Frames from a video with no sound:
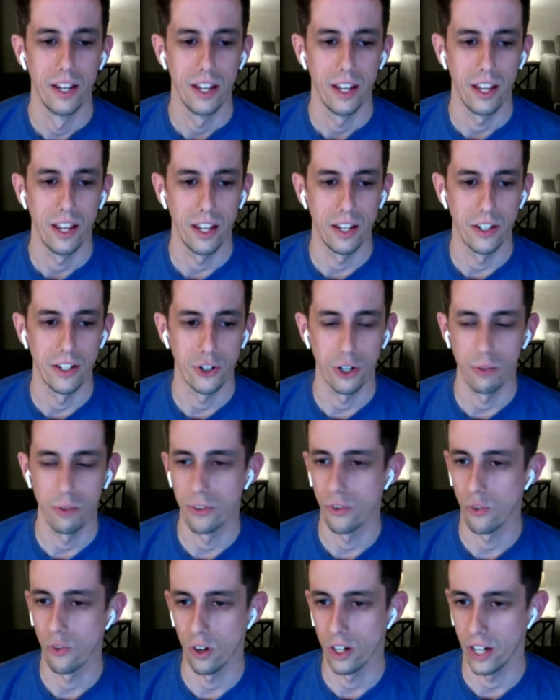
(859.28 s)
in terms of
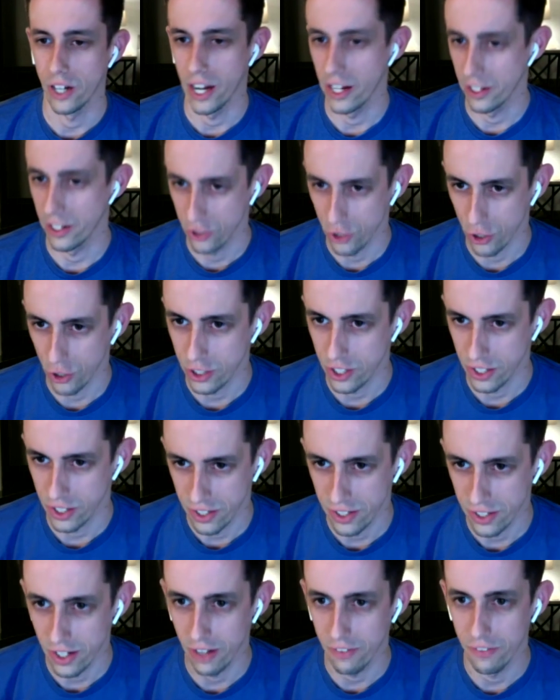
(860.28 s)
organic search and
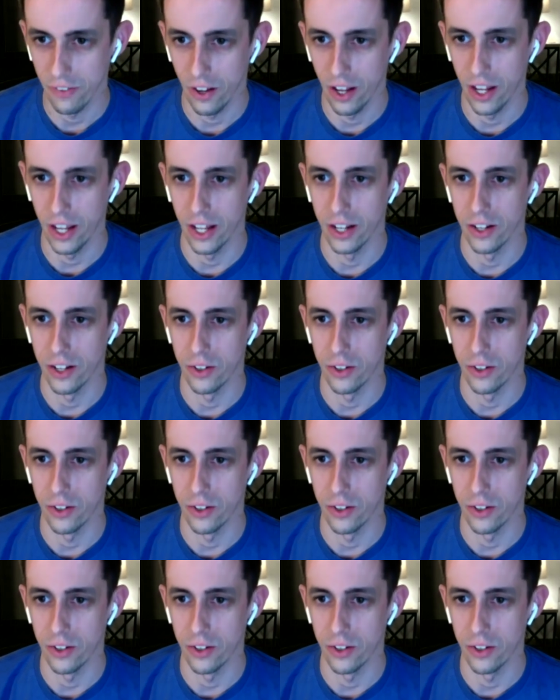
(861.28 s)
stuff. Yeah.